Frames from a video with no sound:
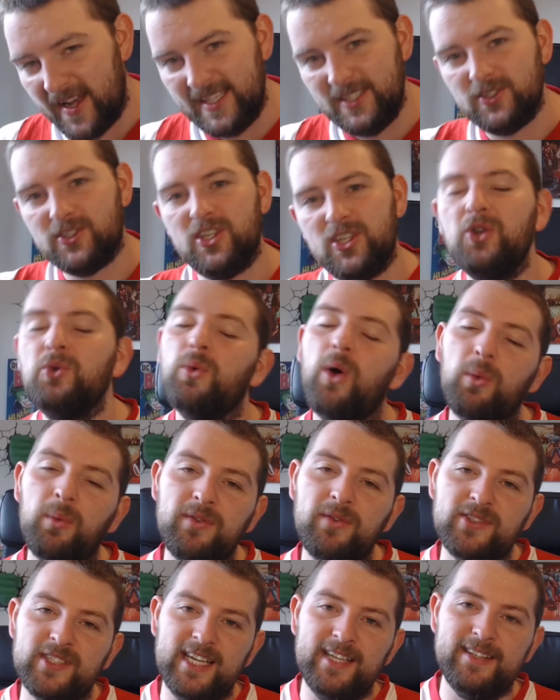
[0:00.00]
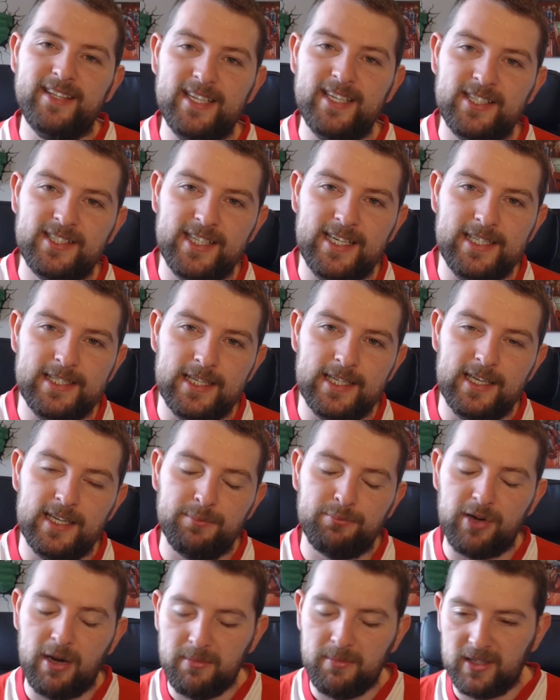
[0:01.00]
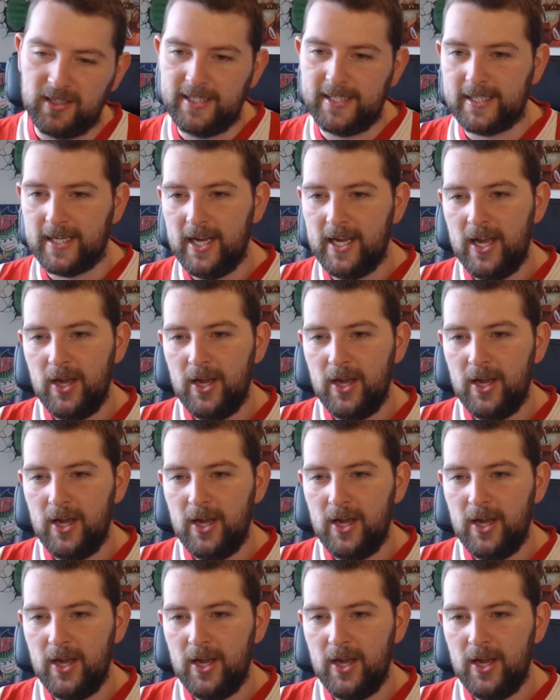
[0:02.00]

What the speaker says: into what we've seen this season in the Premier League,